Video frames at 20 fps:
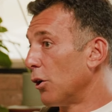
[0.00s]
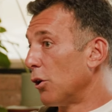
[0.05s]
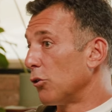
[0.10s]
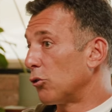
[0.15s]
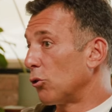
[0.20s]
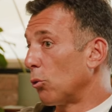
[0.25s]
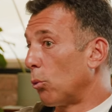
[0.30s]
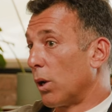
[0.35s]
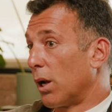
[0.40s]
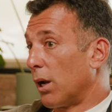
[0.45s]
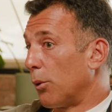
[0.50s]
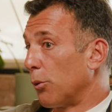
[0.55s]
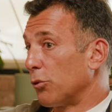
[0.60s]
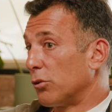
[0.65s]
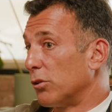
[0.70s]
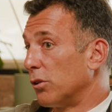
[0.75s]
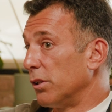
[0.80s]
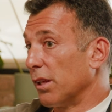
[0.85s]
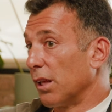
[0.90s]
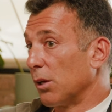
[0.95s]
So when I was
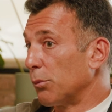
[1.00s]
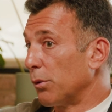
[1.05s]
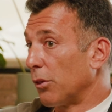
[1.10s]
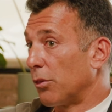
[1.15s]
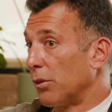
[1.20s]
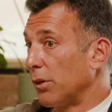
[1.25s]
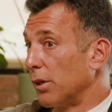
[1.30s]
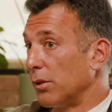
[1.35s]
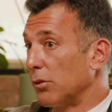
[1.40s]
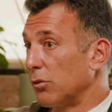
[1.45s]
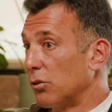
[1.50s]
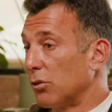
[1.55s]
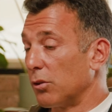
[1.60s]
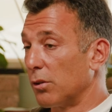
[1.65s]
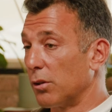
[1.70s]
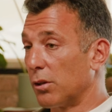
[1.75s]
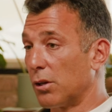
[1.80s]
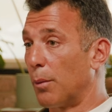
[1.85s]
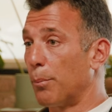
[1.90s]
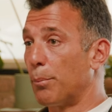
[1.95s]
dealing with these
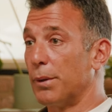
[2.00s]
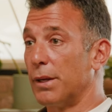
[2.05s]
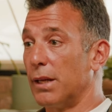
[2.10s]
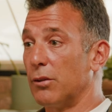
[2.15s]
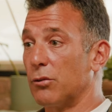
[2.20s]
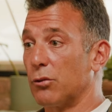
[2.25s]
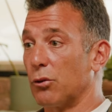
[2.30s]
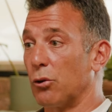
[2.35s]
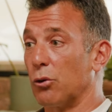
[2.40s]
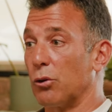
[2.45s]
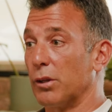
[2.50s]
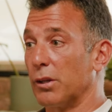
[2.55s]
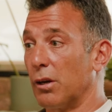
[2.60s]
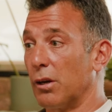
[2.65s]
companies early